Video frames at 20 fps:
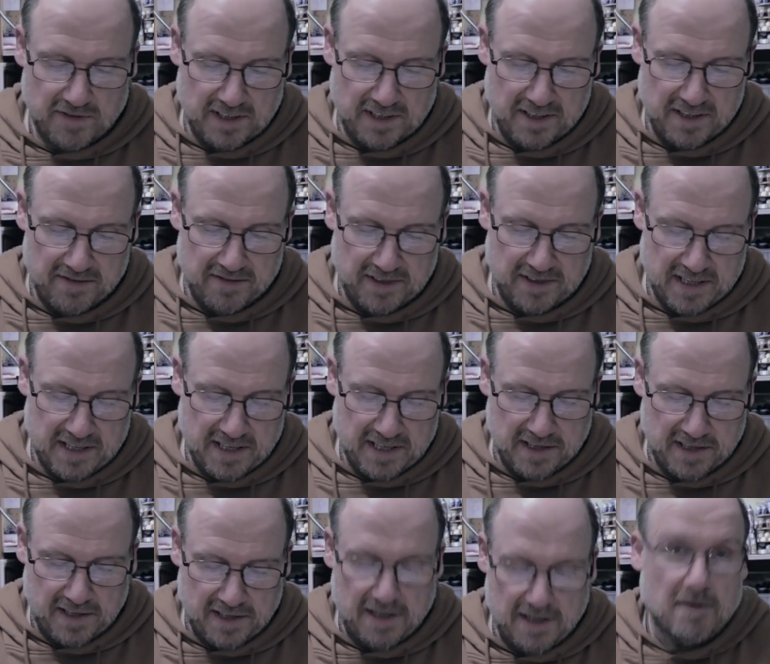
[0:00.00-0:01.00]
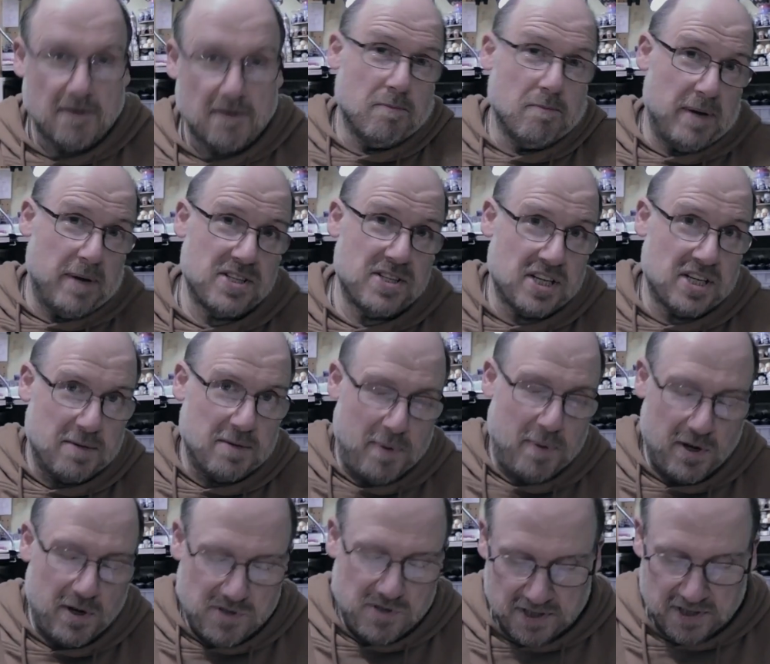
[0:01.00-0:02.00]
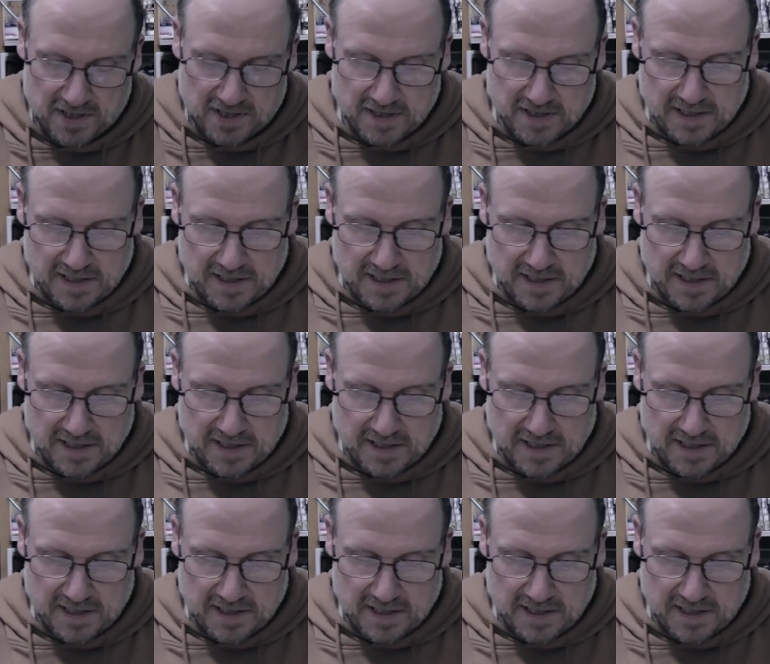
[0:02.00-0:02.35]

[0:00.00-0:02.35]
of uh, uh, magic potion